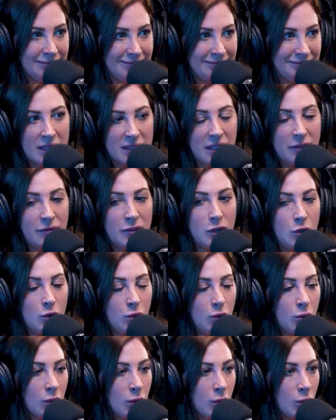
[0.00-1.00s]
because if
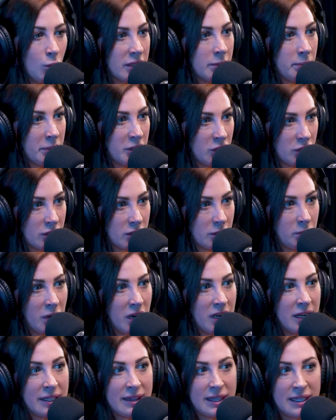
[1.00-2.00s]
you want to purchase a
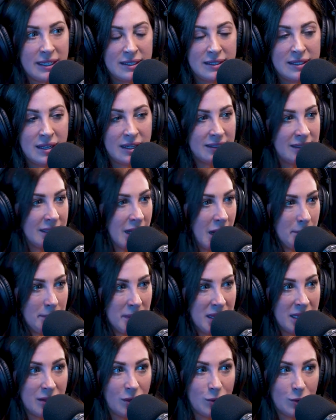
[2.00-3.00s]
product that does not
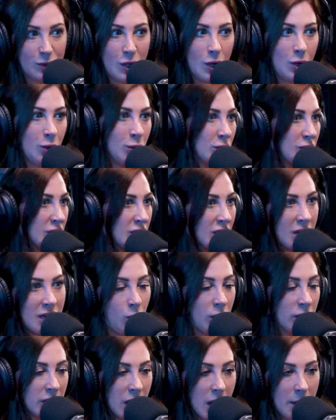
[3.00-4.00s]
meet those codes, it
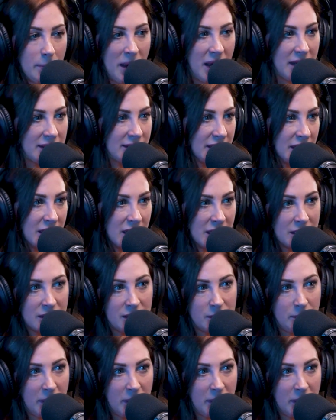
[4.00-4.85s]
will not pass city